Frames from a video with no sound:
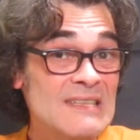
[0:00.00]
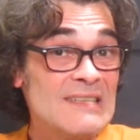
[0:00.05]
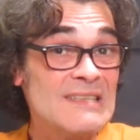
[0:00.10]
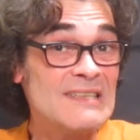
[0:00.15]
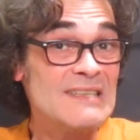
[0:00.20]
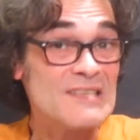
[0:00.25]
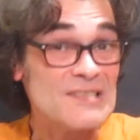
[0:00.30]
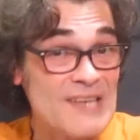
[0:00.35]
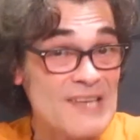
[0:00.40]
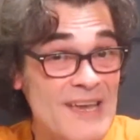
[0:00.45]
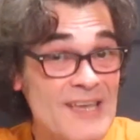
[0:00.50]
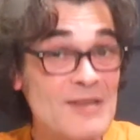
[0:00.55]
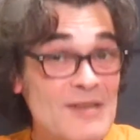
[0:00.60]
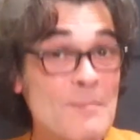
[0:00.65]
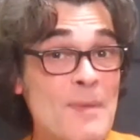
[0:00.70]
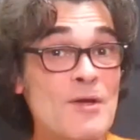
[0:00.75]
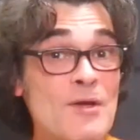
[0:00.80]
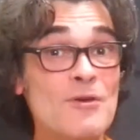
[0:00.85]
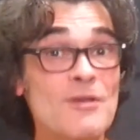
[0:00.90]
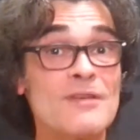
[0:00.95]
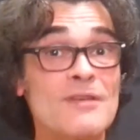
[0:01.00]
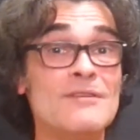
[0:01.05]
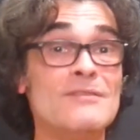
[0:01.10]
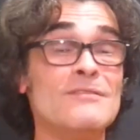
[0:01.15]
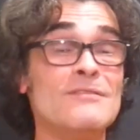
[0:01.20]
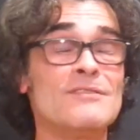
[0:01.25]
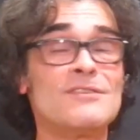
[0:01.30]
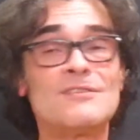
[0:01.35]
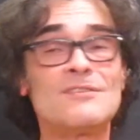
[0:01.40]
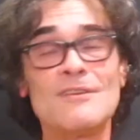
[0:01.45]
The Second
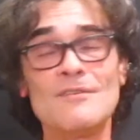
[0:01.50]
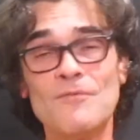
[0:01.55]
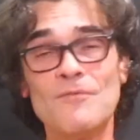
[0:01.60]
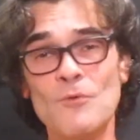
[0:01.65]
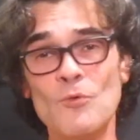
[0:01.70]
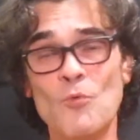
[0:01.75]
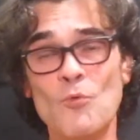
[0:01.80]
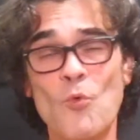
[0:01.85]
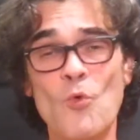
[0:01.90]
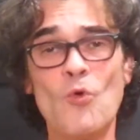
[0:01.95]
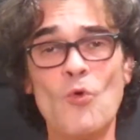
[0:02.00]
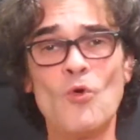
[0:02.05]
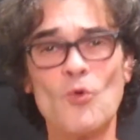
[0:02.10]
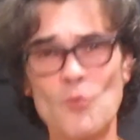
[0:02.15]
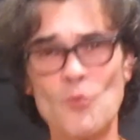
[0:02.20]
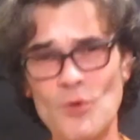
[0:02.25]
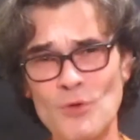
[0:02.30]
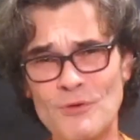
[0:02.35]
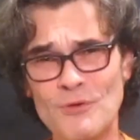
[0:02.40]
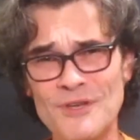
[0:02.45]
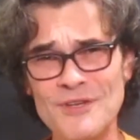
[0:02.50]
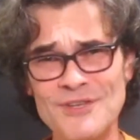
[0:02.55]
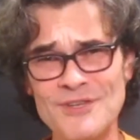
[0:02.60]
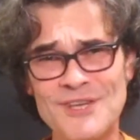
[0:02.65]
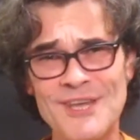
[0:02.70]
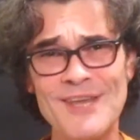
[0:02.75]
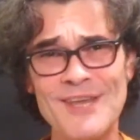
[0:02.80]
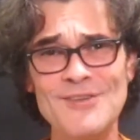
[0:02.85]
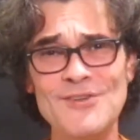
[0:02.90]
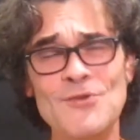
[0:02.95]
American Civil War will
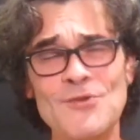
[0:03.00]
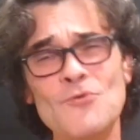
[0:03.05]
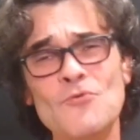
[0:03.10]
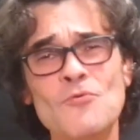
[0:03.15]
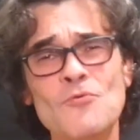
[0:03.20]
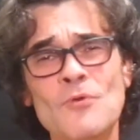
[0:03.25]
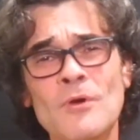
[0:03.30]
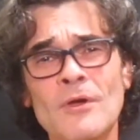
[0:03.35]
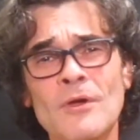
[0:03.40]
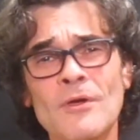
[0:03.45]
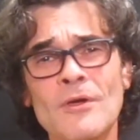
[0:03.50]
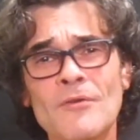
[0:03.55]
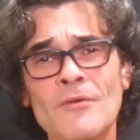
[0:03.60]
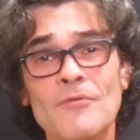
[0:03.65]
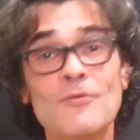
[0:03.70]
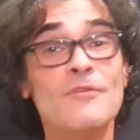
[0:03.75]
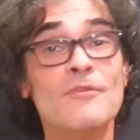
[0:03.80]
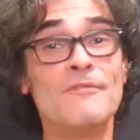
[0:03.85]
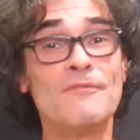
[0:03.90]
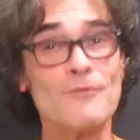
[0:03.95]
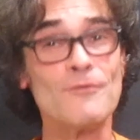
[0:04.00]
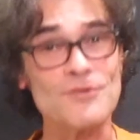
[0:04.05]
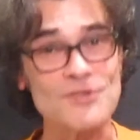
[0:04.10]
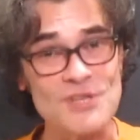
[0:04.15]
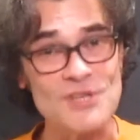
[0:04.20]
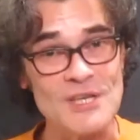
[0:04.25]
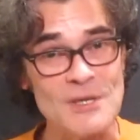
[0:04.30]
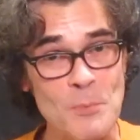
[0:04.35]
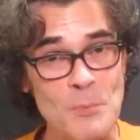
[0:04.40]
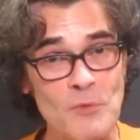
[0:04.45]
continue for the
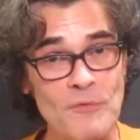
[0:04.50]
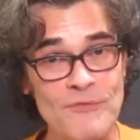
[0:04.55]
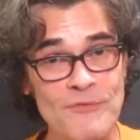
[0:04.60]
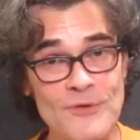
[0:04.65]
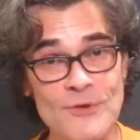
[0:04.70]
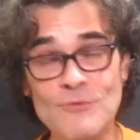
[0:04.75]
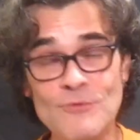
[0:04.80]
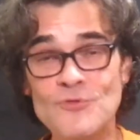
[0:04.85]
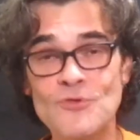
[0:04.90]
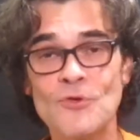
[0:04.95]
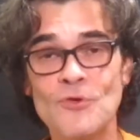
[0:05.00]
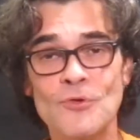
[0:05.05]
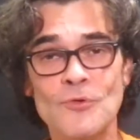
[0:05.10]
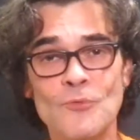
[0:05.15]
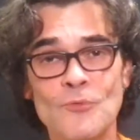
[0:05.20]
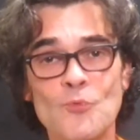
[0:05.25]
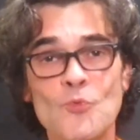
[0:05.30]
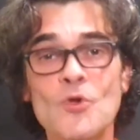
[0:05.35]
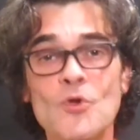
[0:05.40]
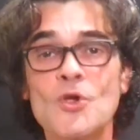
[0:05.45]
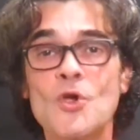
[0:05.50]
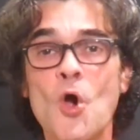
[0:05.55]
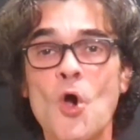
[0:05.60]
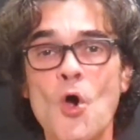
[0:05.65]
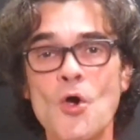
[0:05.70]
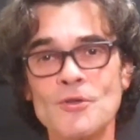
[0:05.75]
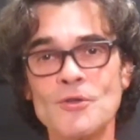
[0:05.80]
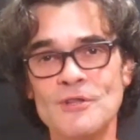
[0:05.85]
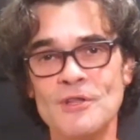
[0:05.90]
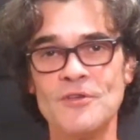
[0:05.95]
foreseeable future,
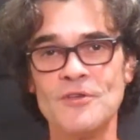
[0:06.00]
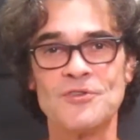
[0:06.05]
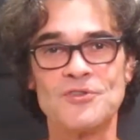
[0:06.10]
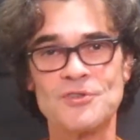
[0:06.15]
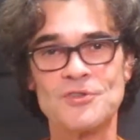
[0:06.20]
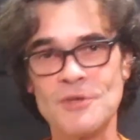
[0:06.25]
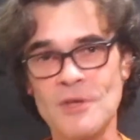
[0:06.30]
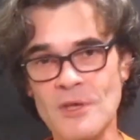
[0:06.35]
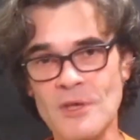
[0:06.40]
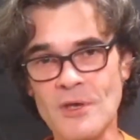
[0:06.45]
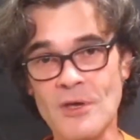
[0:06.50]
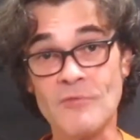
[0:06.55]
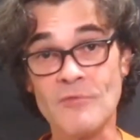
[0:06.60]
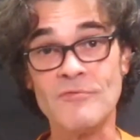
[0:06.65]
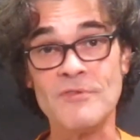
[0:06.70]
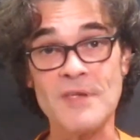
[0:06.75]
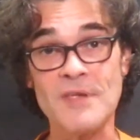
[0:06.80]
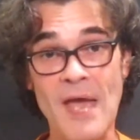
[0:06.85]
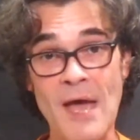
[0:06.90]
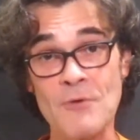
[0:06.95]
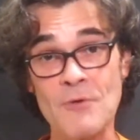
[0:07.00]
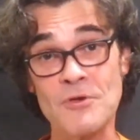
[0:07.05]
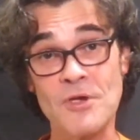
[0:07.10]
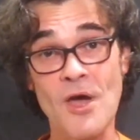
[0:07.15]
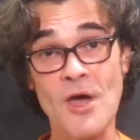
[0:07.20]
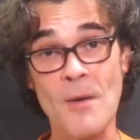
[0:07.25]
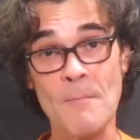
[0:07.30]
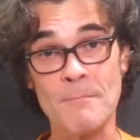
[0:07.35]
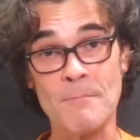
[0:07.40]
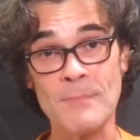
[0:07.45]
regardless of the
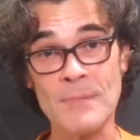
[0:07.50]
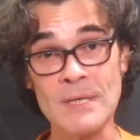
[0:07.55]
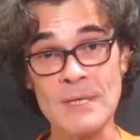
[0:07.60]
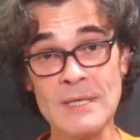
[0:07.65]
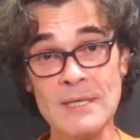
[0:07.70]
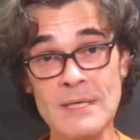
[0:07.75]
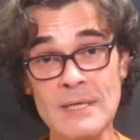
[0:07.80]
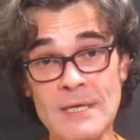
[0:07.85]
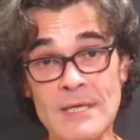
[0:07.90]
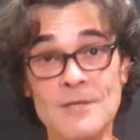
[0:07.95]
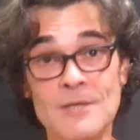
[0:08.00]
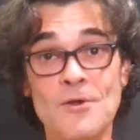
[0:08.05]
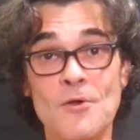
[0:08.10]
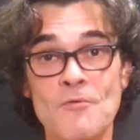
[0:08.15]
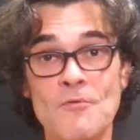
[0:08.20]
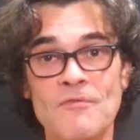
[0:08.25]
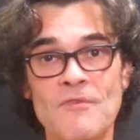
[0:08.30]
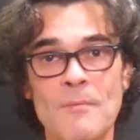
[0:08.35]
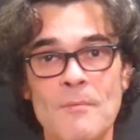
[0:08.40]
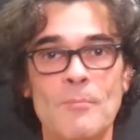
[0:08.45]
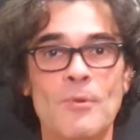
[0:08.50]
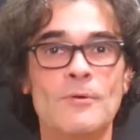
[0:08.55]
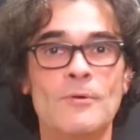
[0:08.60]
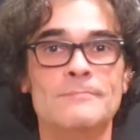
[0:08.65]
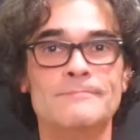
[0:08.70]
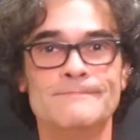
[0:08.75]
outcome in November.